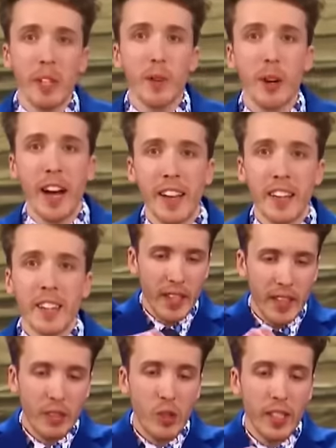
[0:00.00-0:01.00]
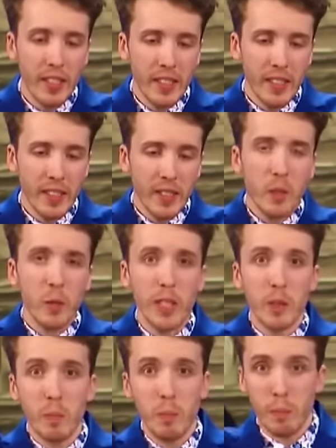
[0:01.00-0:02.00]
the magician picks up an egg and makes it
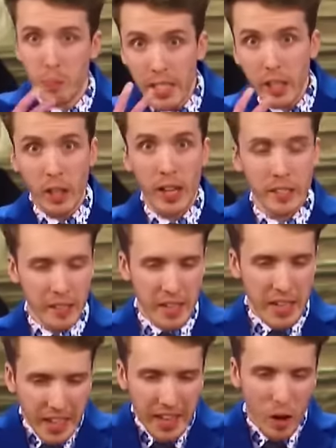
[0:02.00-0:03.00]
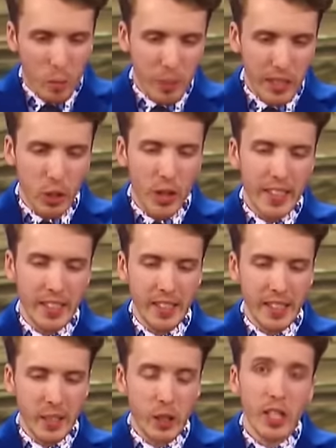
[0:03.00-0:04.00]
seem like he is sticking the bandana into the
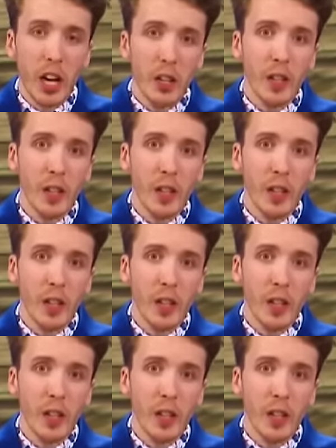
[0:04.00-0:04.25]
egg.